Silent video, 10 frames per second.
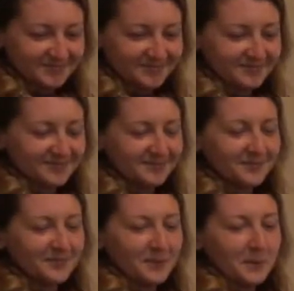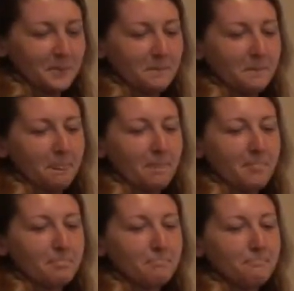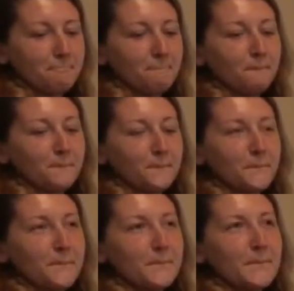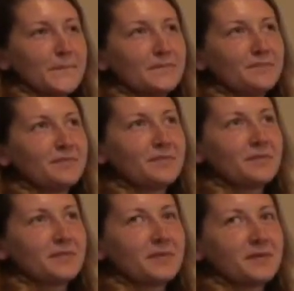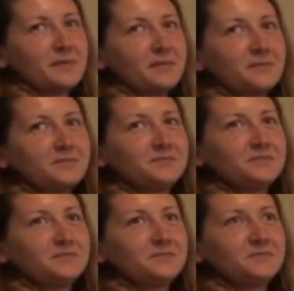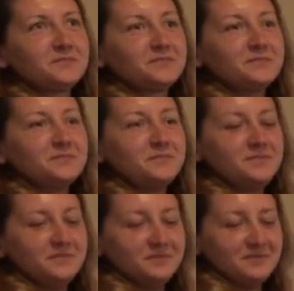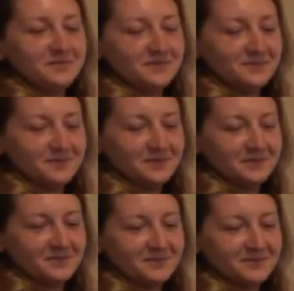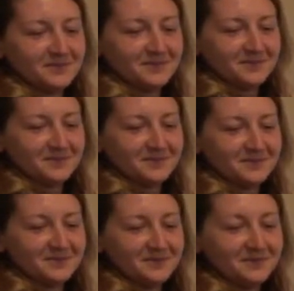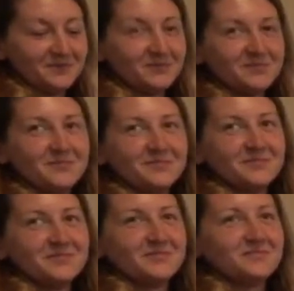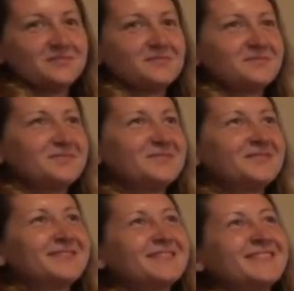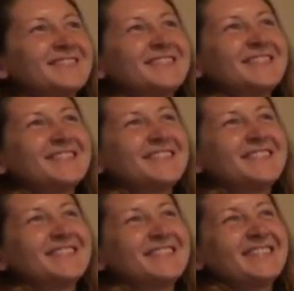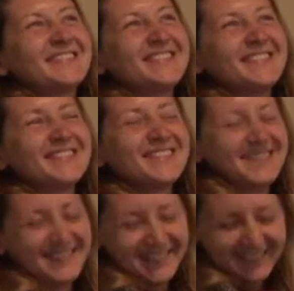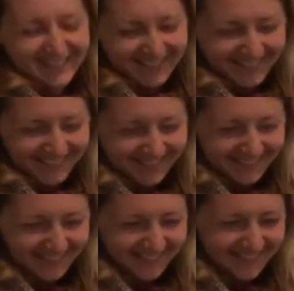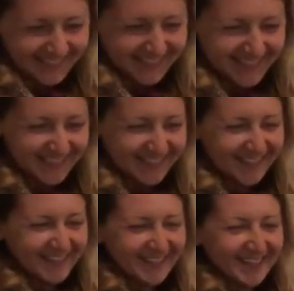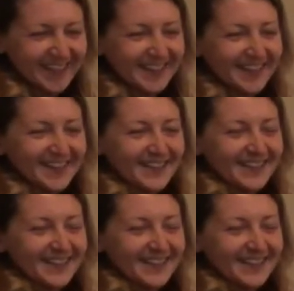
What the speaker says: From her perspective, that's all part of the process, all important, that you go together to the Christmas market, you light the candles, there's wine, and you don't right start there with the action, but,